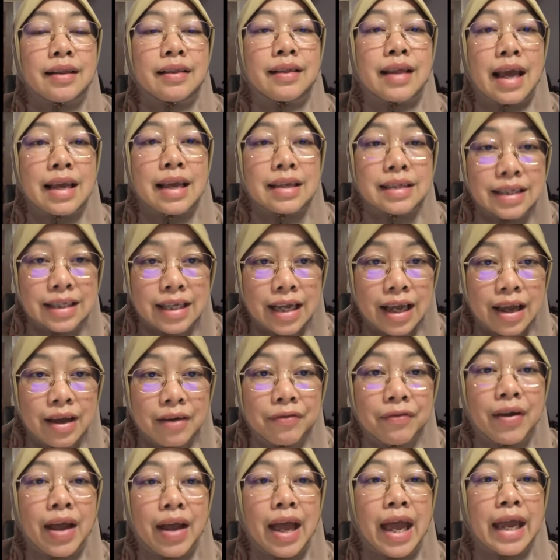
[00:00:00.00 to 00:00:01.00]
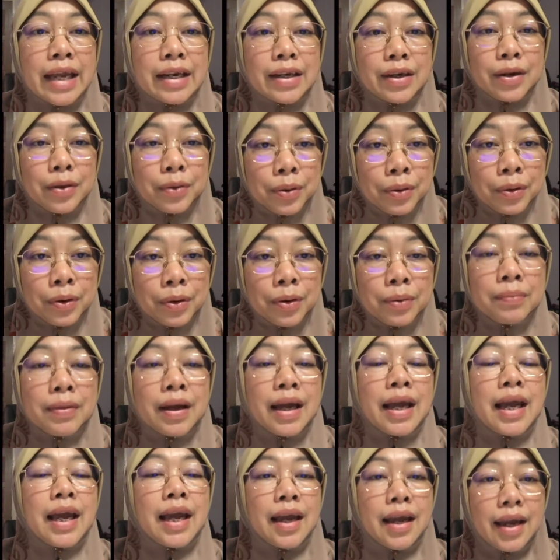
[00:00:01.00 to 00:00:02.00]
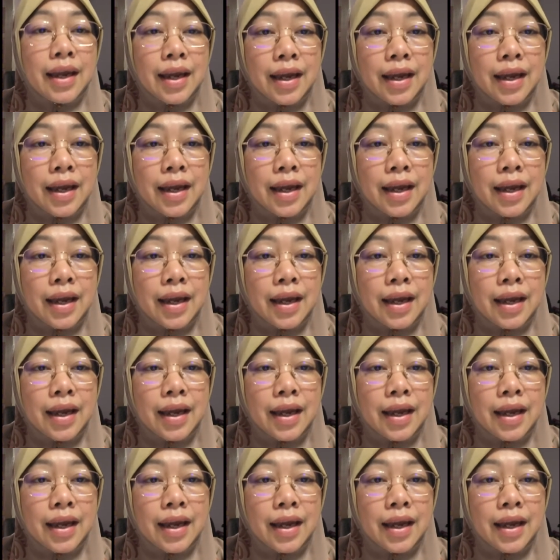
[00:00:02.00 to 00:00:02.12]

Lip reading: themselves at home,